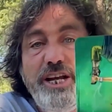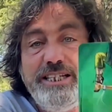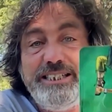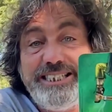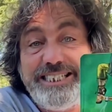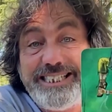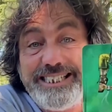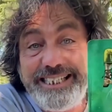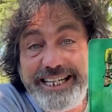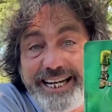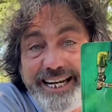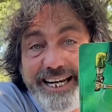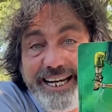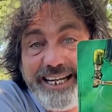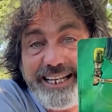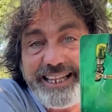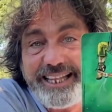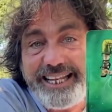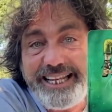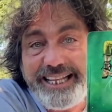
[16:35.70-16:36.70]

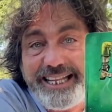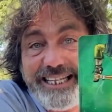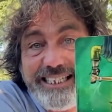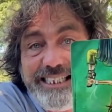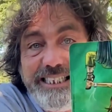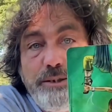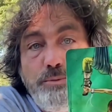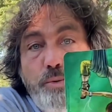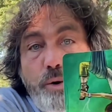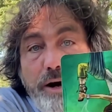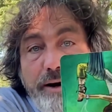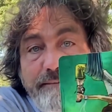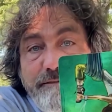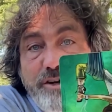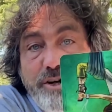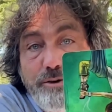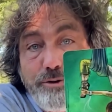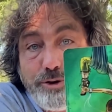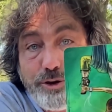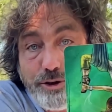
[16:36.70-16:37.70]
seeing things, this is one of
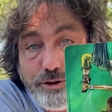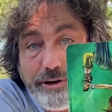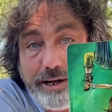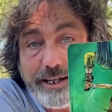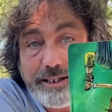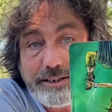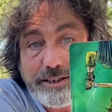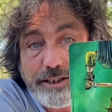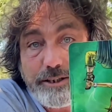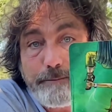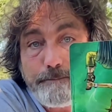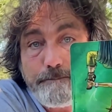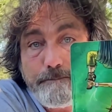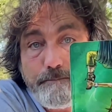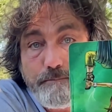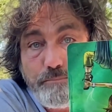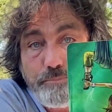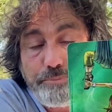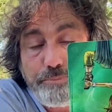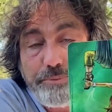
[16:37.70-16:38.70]
your strengths,
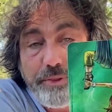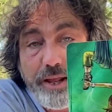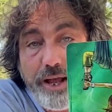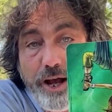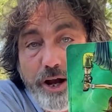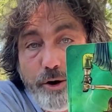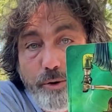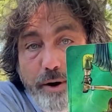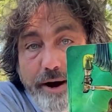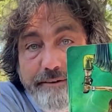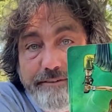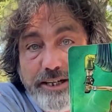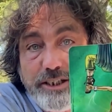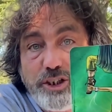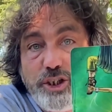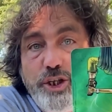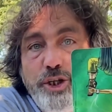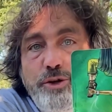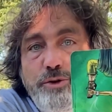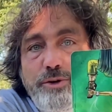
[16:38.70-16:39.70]
Aquarius.
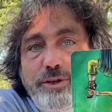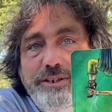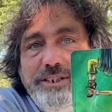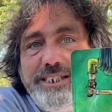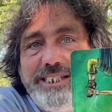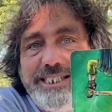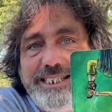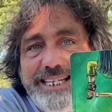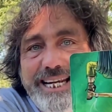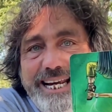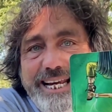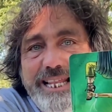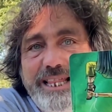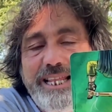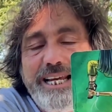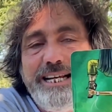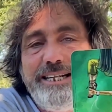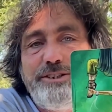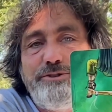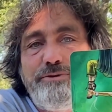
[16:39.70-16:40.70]
You can see
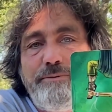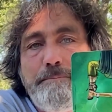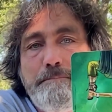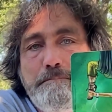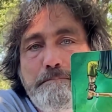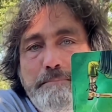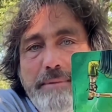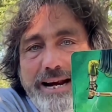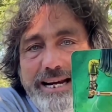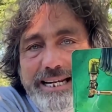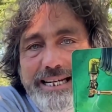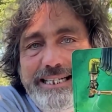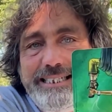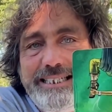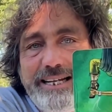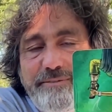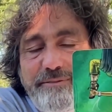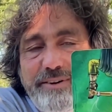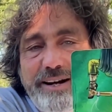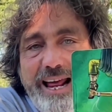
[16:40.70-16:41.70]
things from many
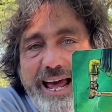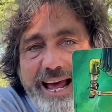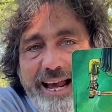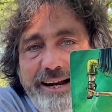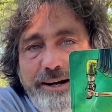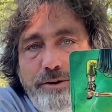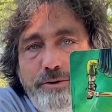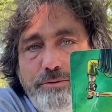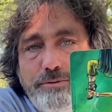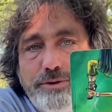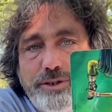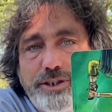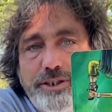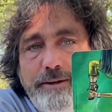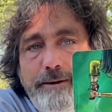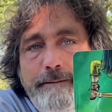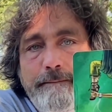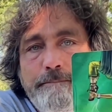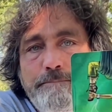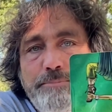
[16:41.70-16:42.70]
different angles
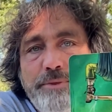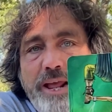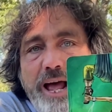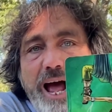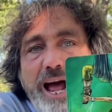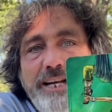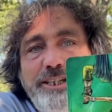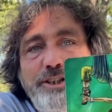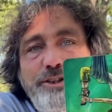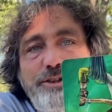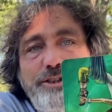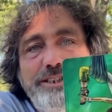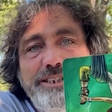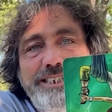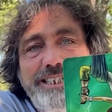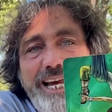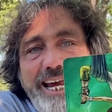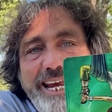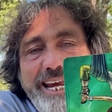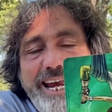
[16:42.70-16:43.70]
and you can
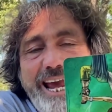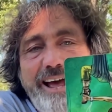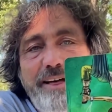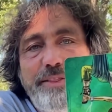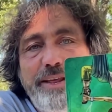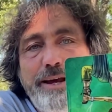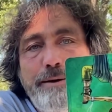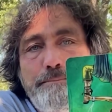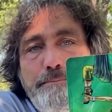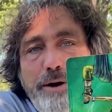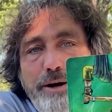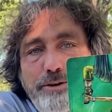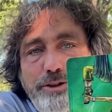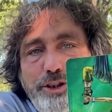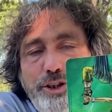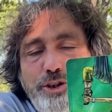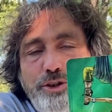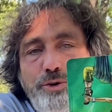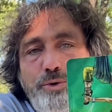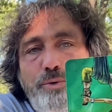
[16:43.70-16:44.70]
take out the
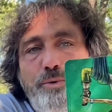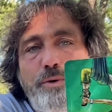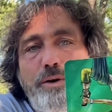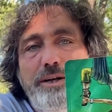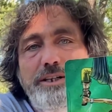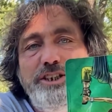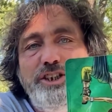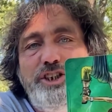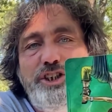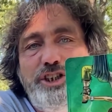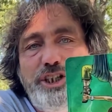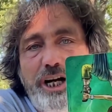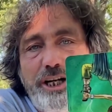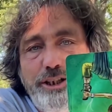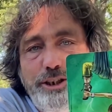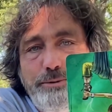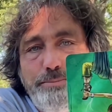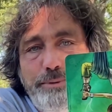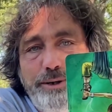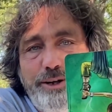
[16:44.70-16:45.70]
emotional
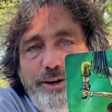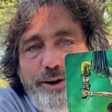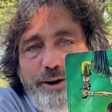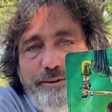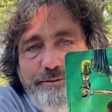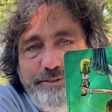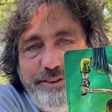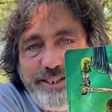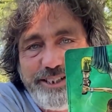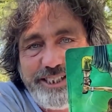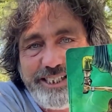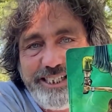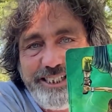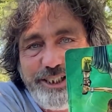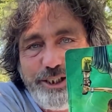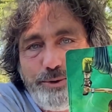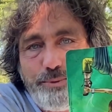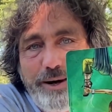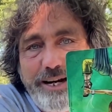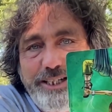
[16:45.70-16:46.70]
judgment of the
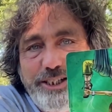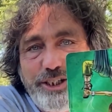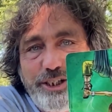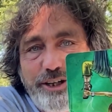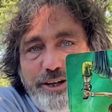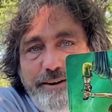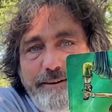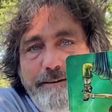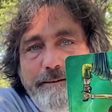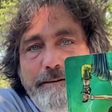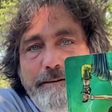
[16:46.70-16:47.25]
situation